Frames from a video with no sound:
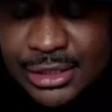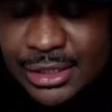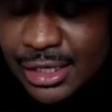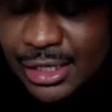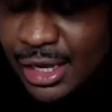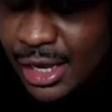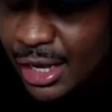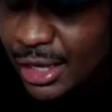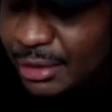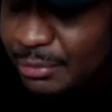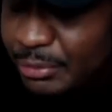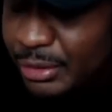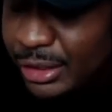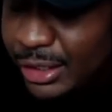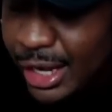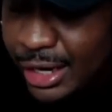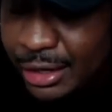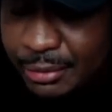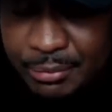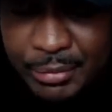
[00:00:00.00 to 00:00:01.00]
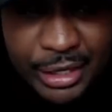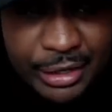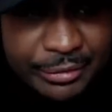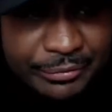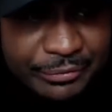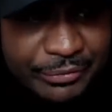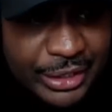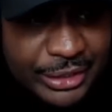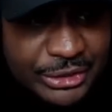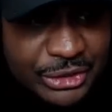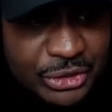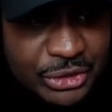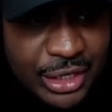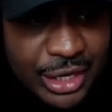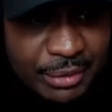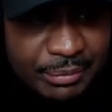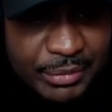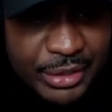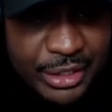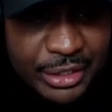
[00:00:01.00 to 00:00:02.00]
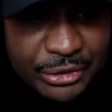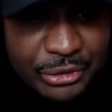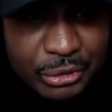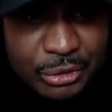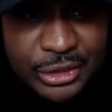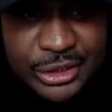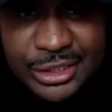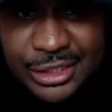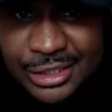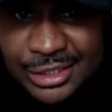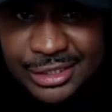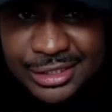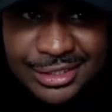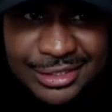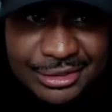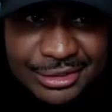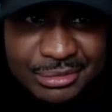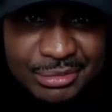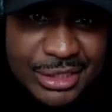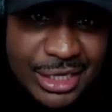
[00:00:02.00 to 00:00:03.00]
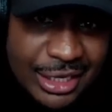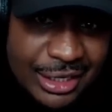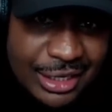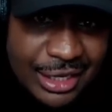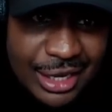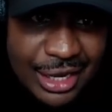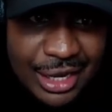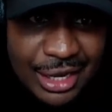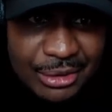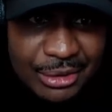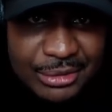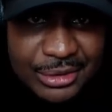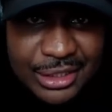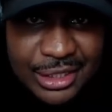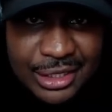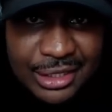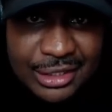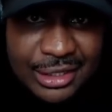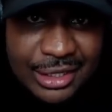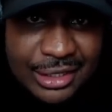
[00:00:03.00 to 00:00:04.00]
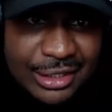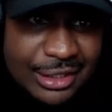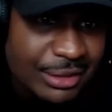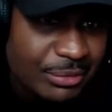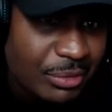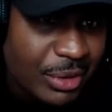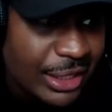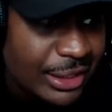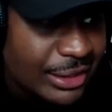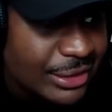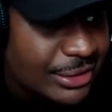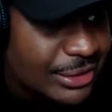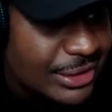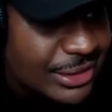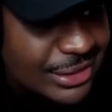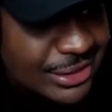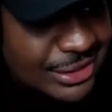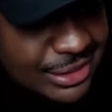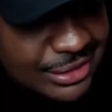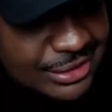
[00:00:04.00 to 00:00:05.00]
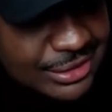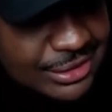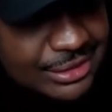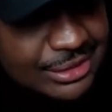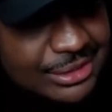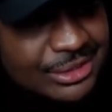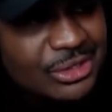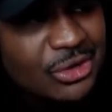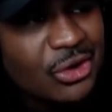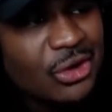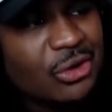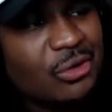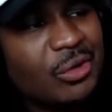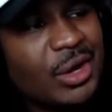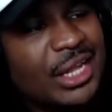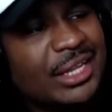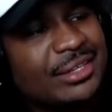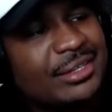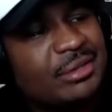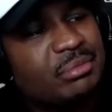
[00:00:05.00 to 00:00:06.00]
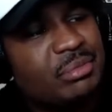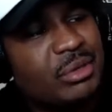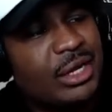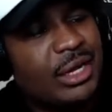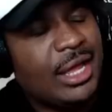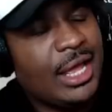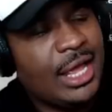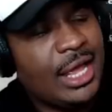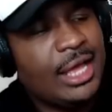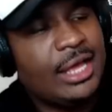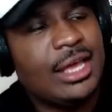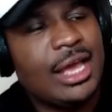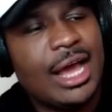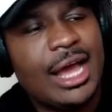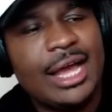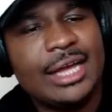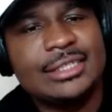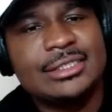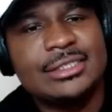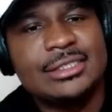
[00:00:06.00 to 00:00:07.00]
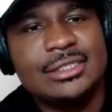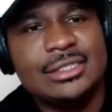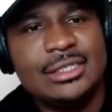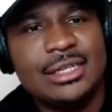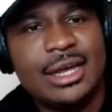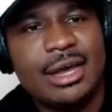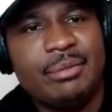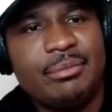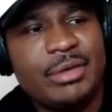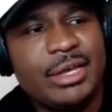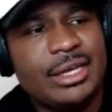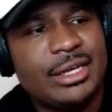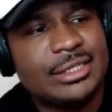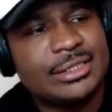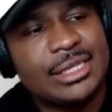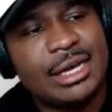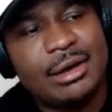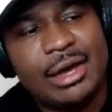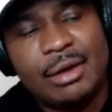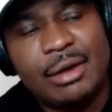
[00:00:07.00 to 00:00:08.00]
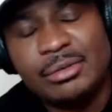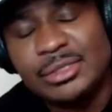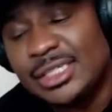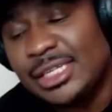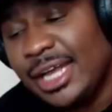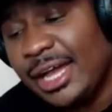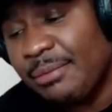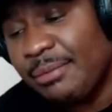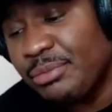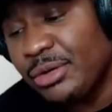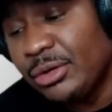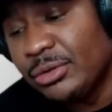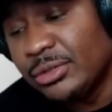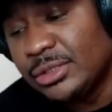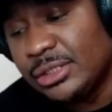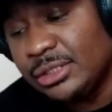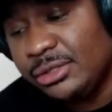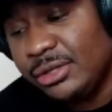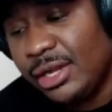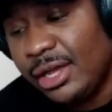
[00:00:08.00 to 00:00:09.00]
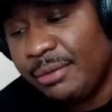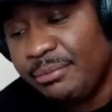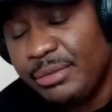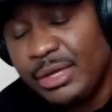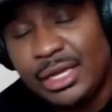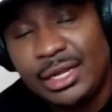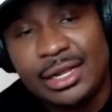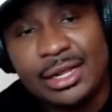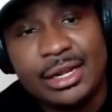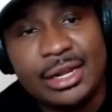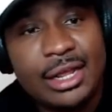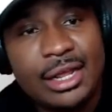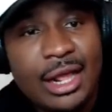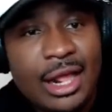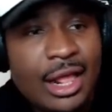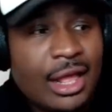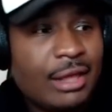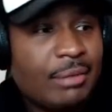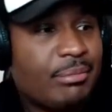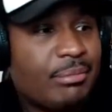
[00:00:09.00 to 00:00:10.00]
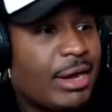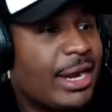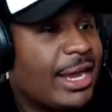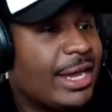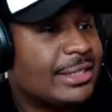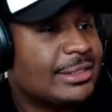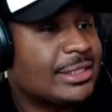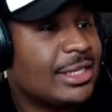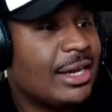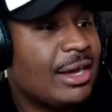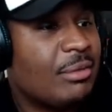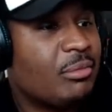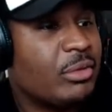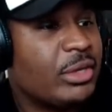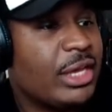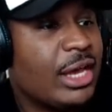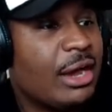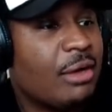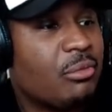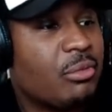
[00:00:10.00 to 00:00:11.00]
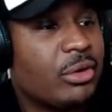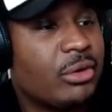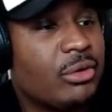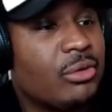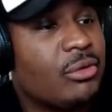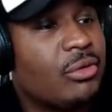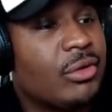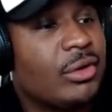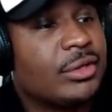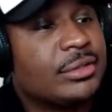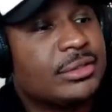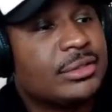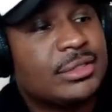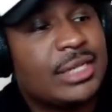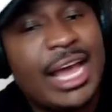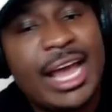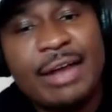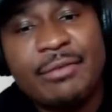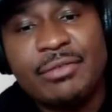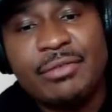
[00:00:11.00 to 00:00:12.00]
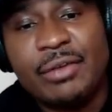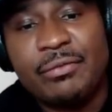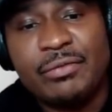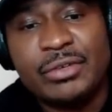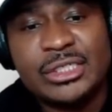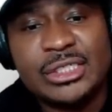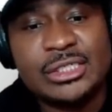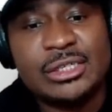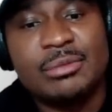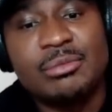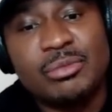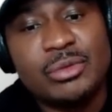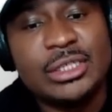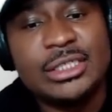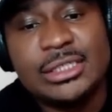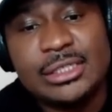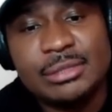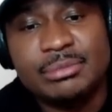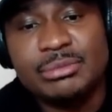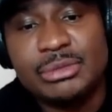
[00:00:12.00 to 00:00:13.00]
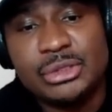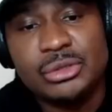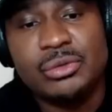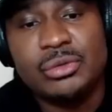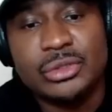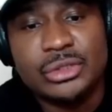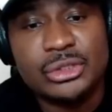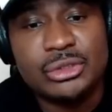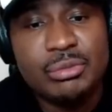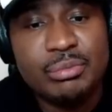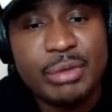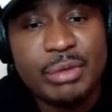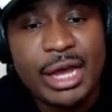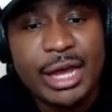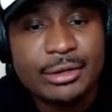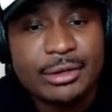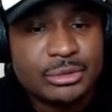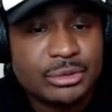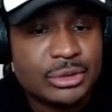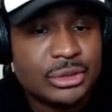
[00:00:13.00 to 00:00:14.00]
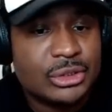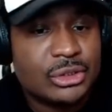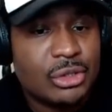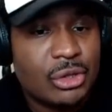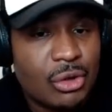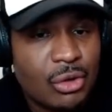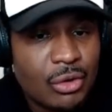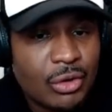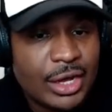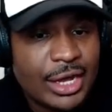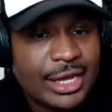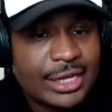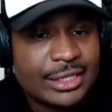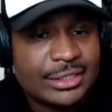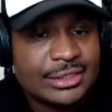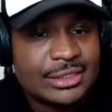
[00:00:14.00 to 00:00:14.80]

hype. A lot of main events, you know what I mean? You see it and you be like, ah, okay, I get why they did this because of the star quality. But, yeah, actually, right, right, I, mean? right, right. I, I was in that building, you know what I mean? And by that time when y'all went on, every, for some reason, them two-on-two 2 battles was long as